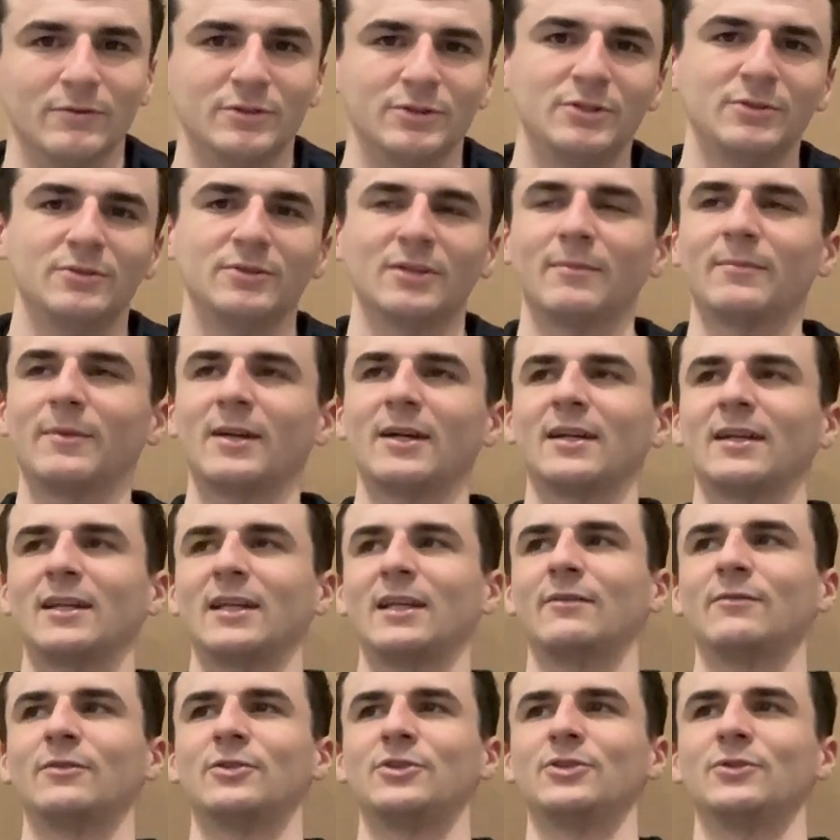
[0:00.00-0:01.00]
shoes. I'm not going to
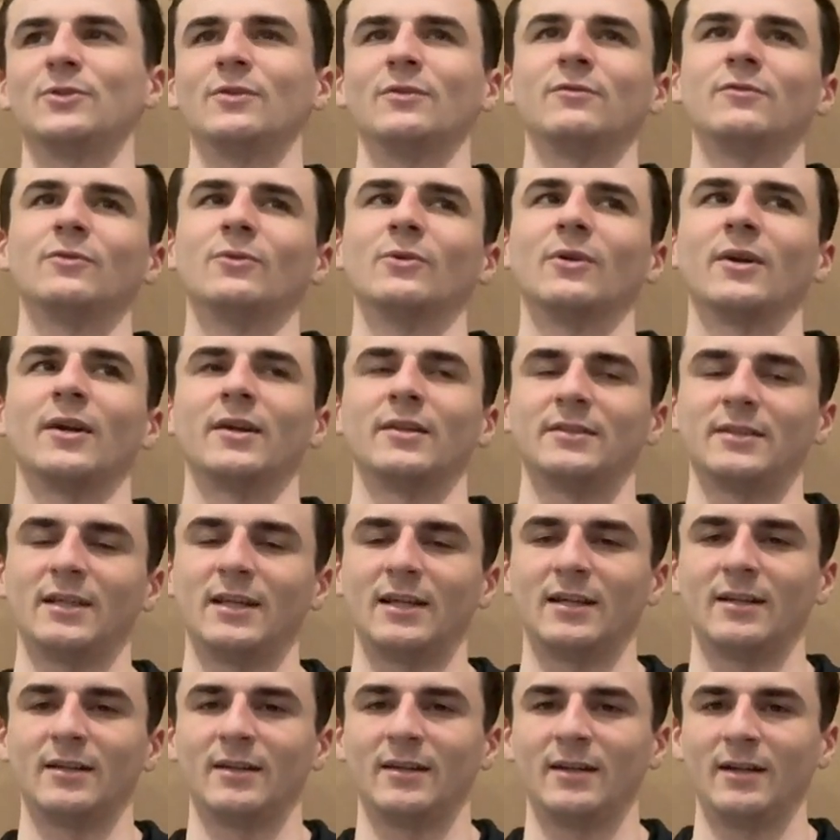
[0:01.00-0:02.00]
give a shoe a 4 out of
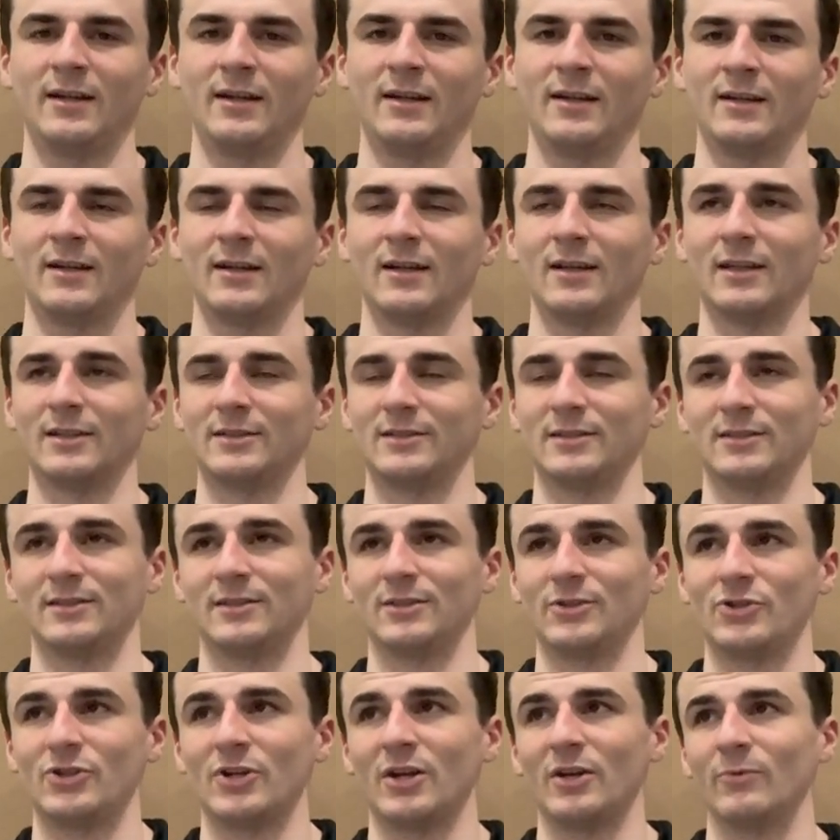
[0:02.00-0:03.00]
10 unless it's the
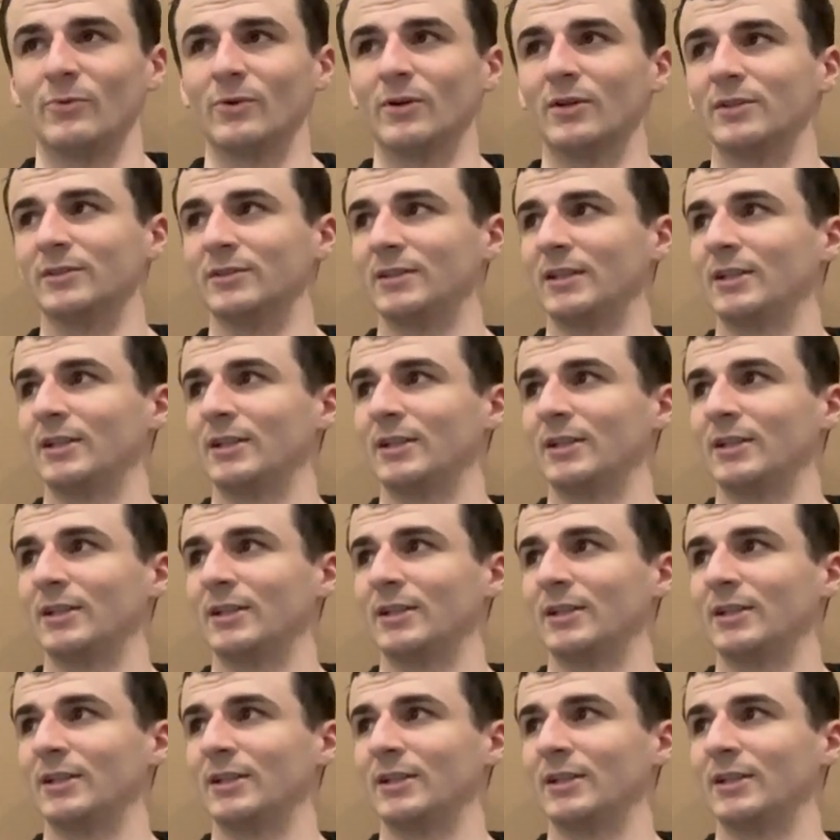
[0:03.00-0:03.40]
Shea ones.